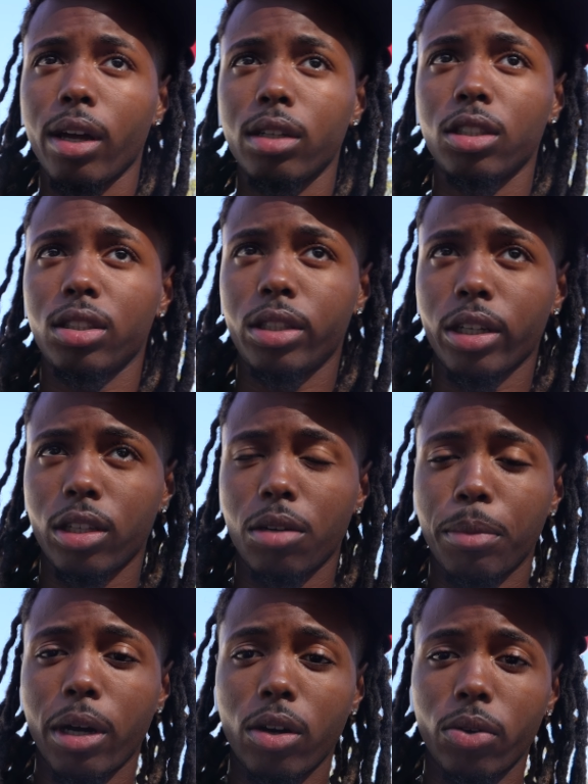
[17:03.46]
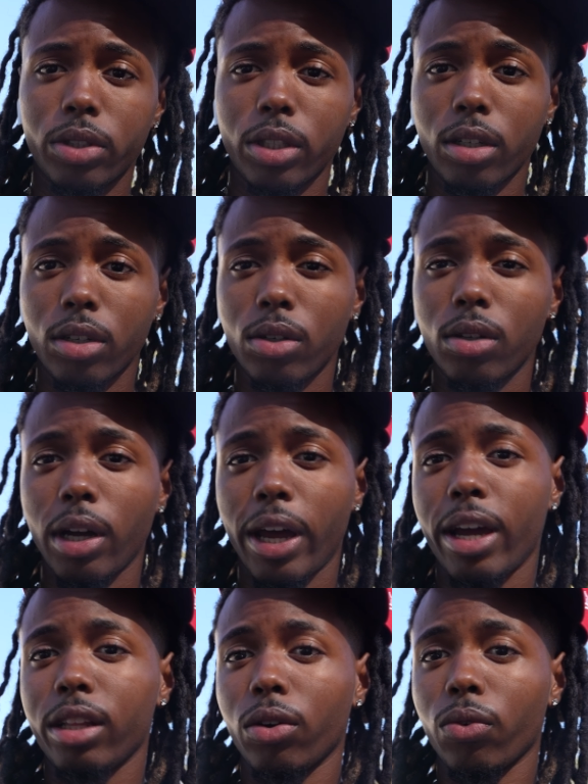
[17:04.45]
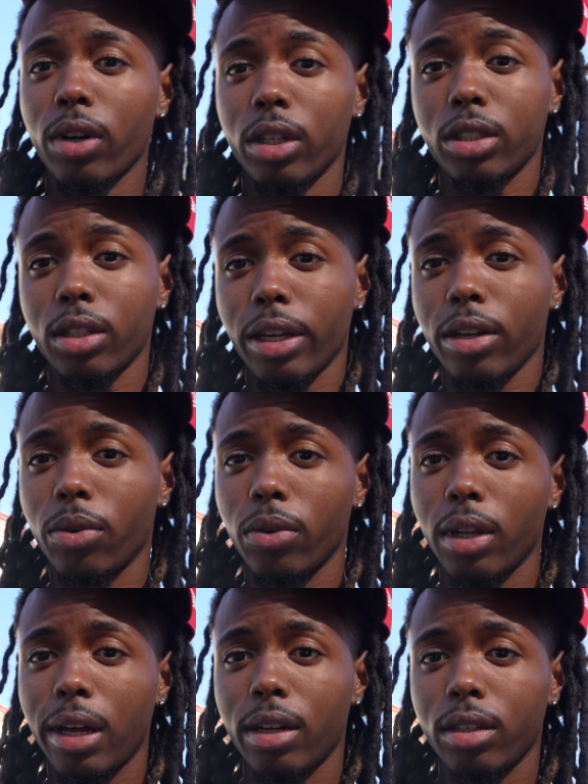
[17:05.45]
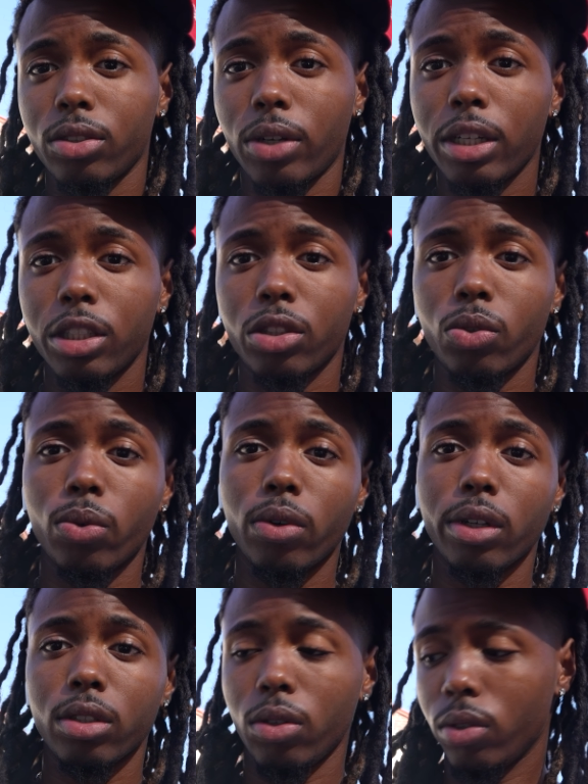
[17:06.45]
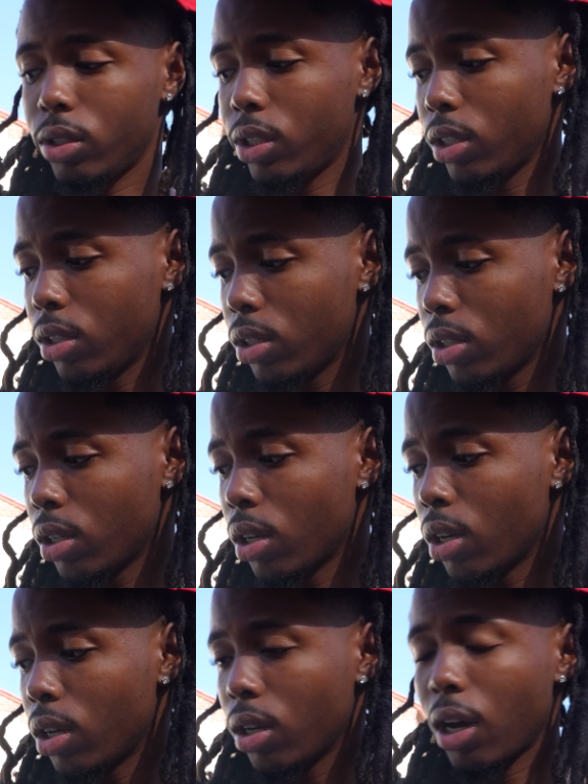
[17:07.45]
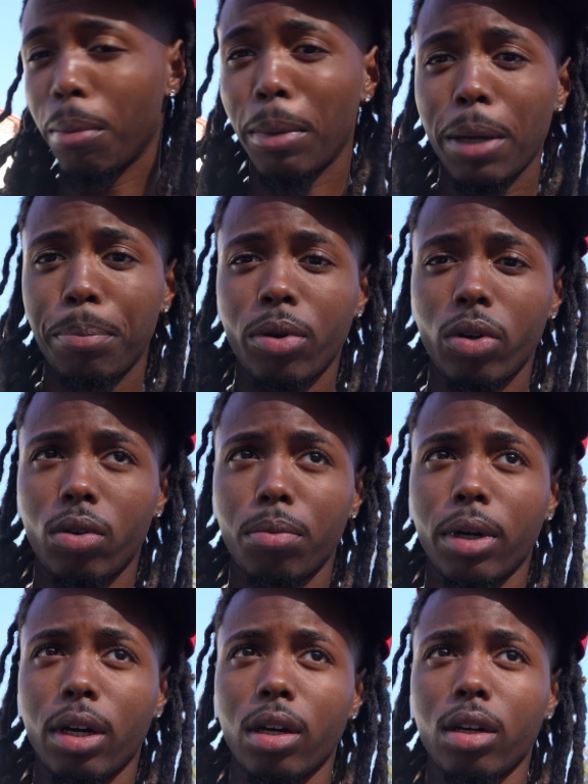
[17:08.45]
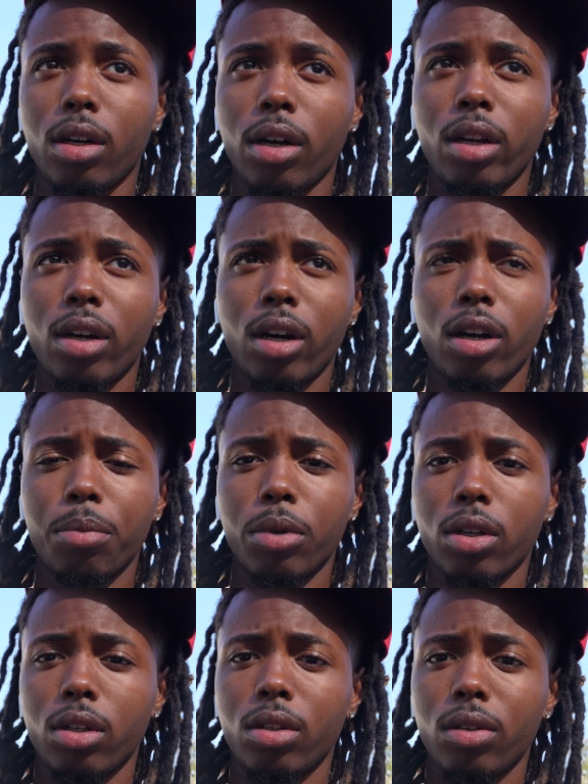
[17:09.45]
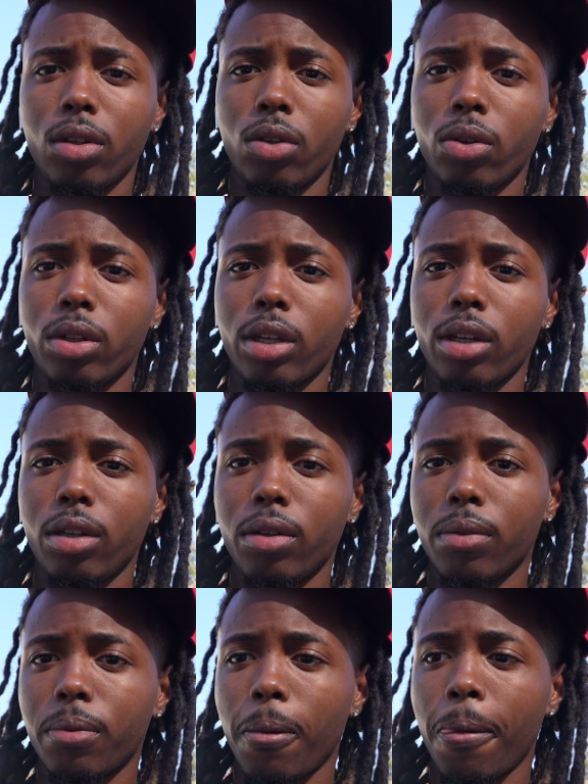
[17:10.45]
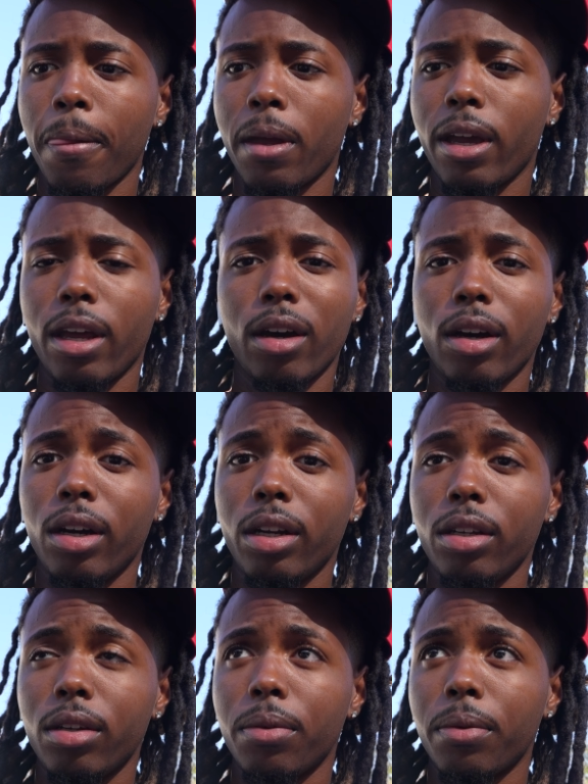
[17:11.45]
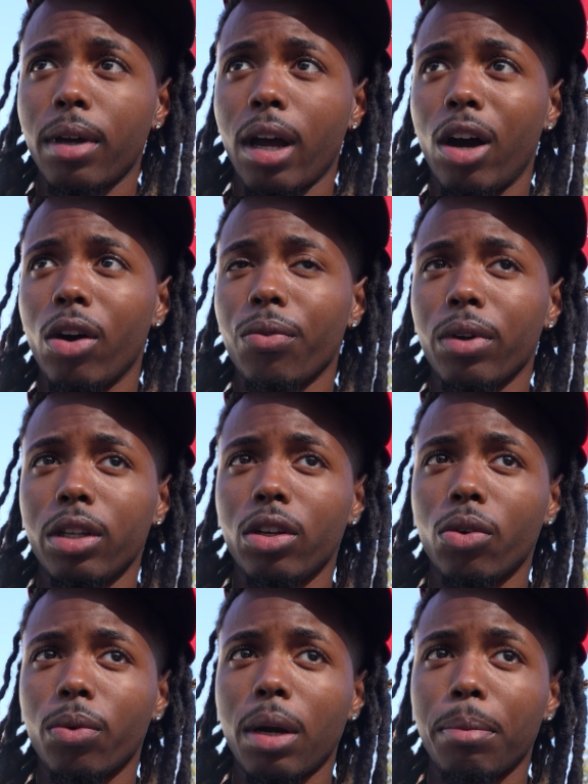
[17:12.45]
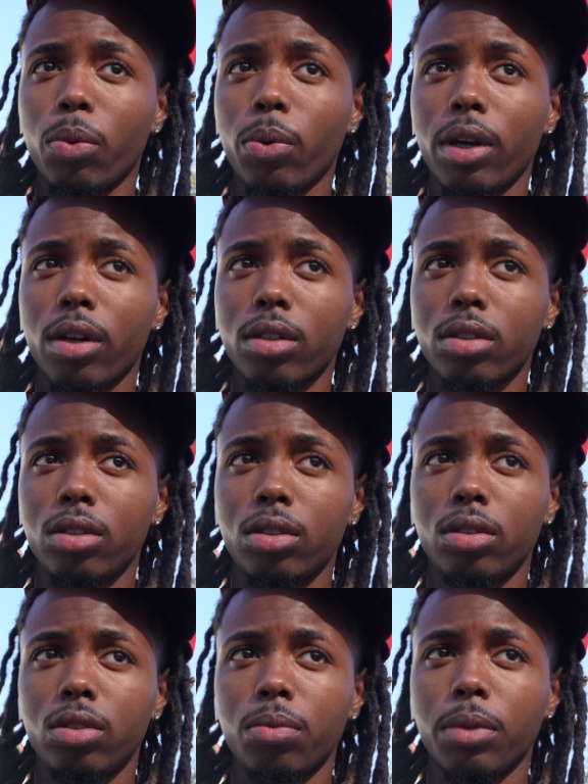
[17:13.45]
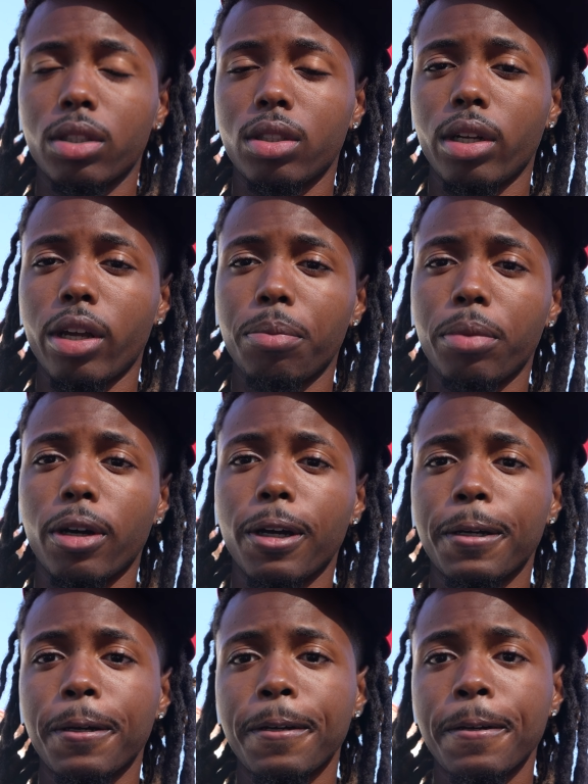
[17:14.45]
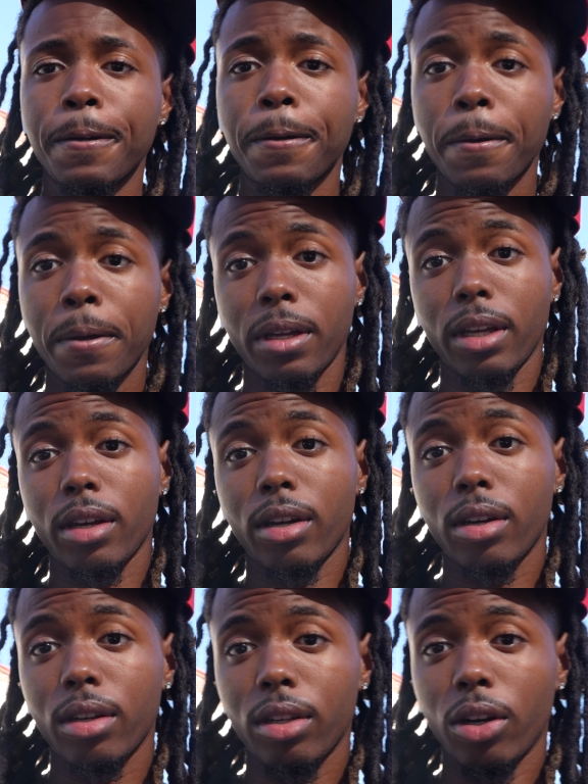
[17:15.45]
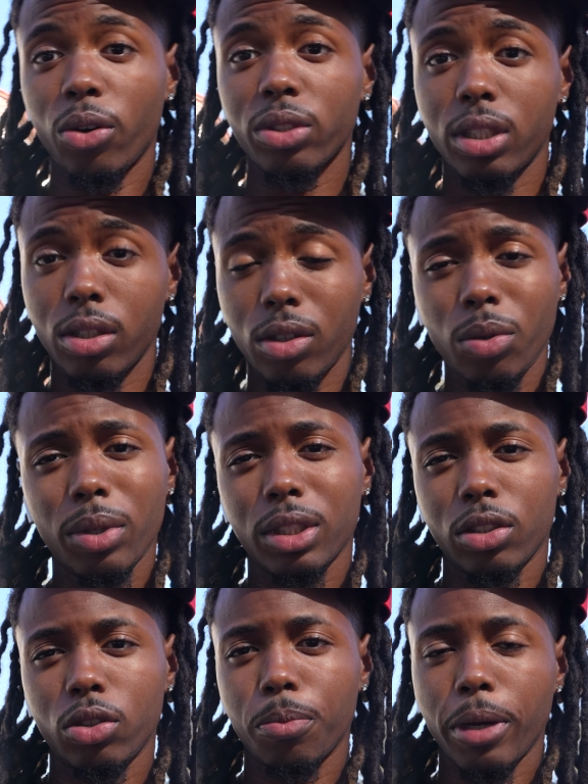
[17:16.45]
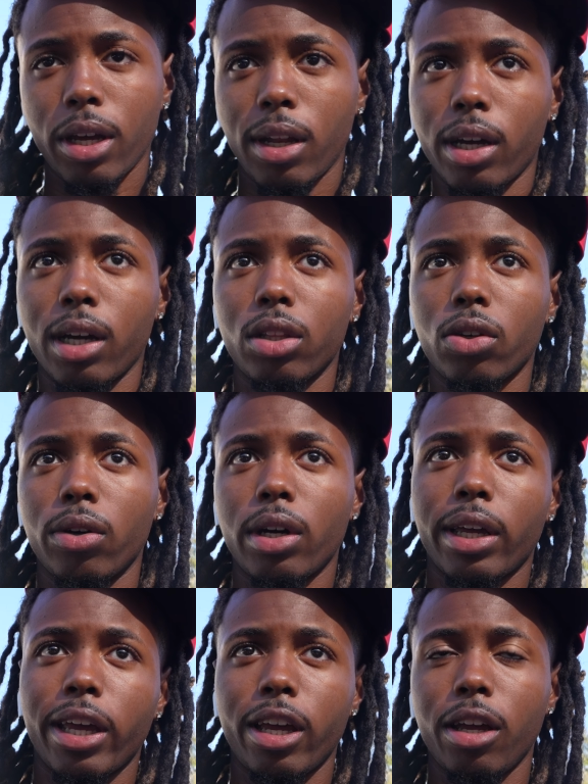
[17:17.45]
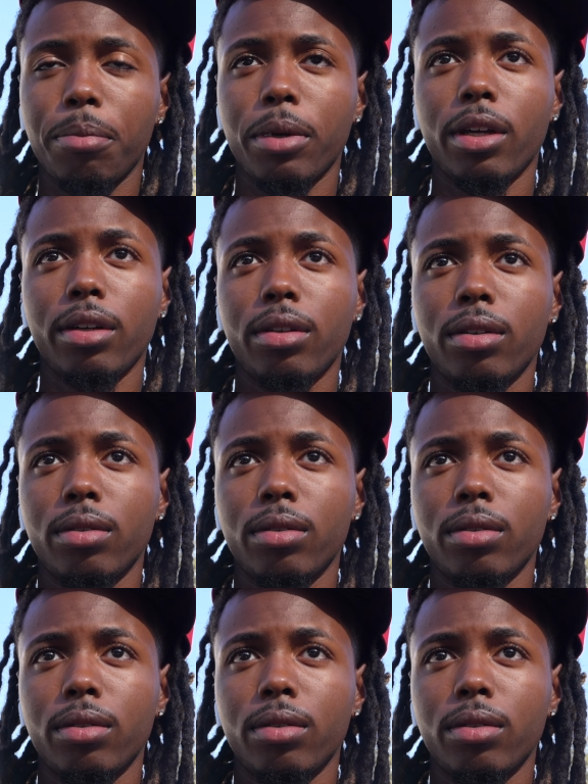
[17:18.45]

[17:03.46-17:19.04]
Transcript: I just checked out my hotel. I had to rush, I ain't gonna lie. So I just threw on this little tee. I might put on my Under Armour little thing and a hoodie. I don't really know what I'm gonna wear too much today, but yeah, the hotel, it wasn't too bad like I thought. I came in,